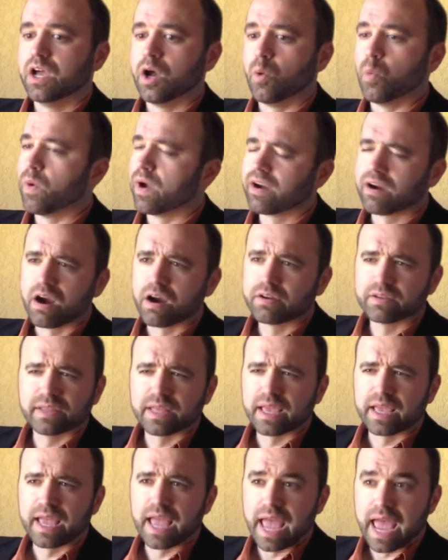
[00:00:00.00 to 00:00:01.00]
Where are
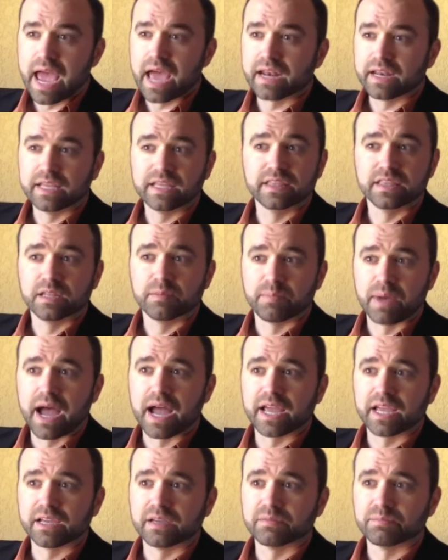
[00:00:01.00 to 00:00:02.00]
they at in the
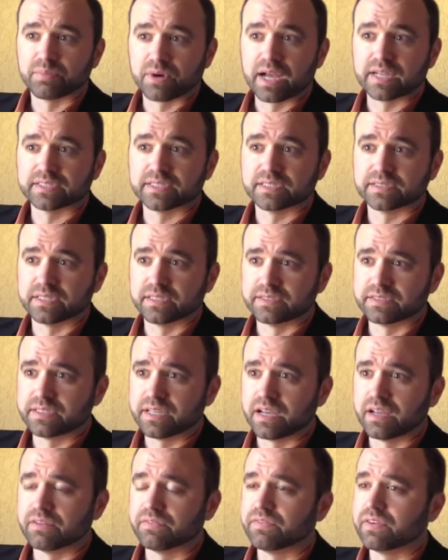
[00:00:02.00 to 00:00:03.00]
buying process
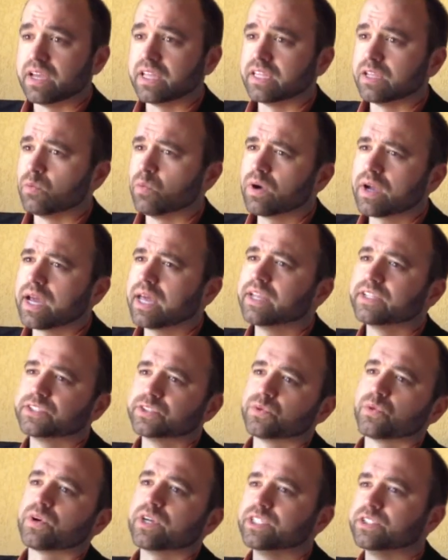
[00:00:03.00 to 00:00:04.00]
itself, and then what kind of
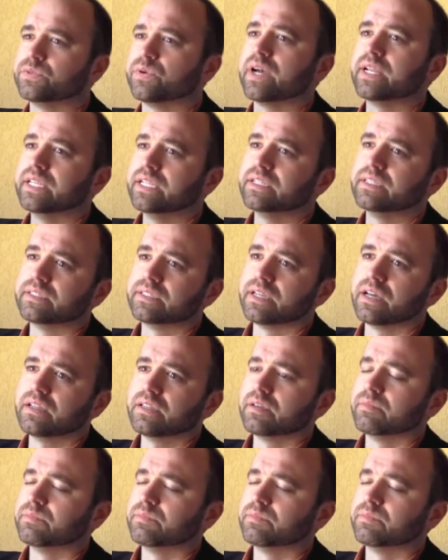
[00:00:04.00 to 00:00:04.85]
stories do I need to tell them